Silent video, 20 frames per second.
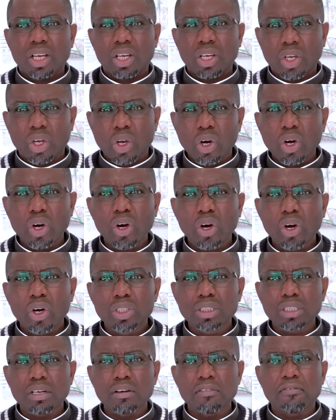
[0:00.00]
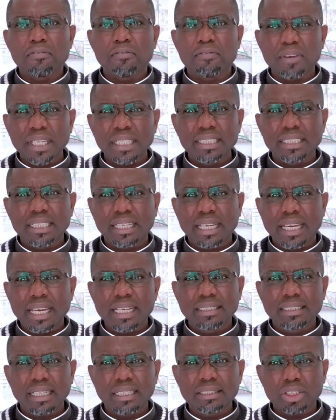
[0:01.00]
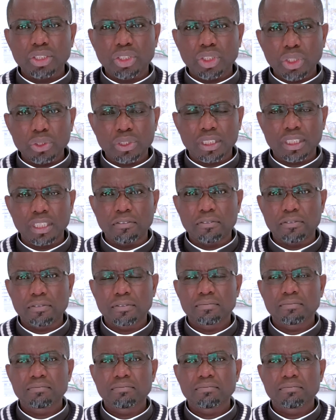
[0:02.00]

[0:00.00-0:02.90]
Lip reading: God vindicated Joseph.